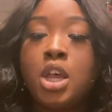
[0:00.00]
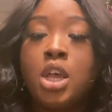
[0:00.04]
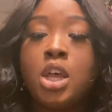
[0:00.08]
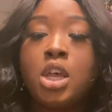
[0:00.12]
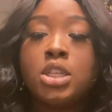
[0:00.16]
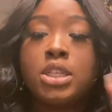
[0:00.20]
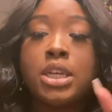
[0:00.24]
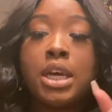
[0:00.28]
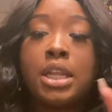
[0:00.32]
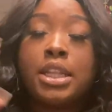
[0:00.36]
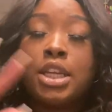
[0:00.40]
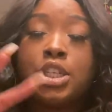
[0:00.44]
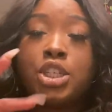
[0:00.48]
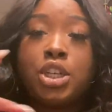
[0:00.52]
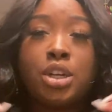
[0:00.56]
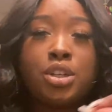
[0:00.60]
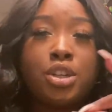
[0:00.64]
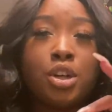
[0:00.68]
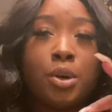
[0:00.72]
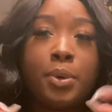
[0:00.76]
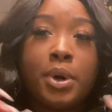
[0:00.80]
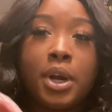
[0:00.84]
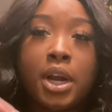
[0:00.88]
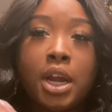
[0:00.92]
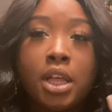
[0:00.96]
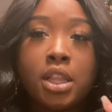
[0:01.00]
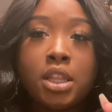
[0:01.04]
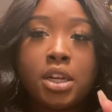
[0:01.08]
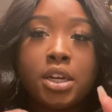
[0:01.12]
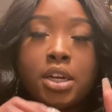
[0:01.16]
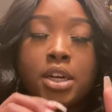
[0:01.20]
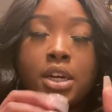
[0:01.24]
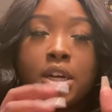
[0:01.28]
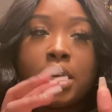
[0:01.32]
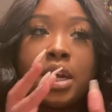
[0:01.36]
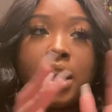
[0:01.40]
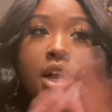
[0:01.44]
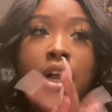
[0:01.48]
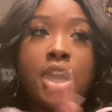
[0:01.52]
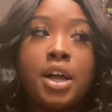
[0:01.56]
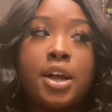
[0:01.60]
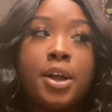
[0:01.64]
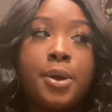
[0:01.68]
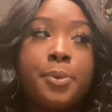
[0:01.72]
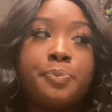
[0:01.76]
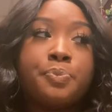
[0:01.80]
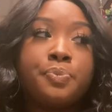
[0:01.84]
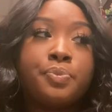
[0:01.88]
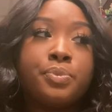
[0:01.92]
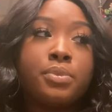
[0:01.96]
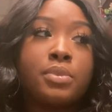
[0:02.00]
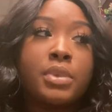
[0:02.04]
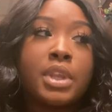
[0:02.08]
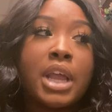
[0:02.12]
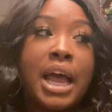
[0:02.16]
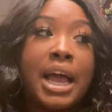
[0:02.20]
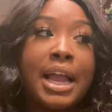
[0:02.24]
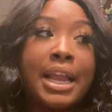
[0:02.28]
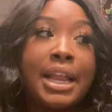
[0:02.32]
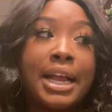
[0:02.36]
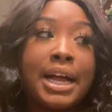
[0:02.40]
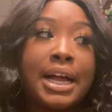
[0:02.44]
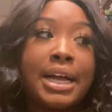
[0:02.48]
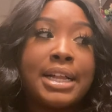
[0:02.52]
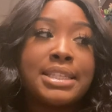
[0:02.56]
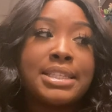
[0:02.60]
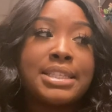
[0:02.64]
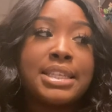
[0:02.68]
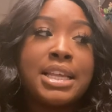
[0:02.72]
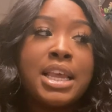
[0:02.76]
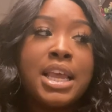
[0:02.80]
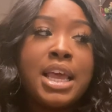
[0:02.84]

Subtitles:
So I'll let y'all know what color I got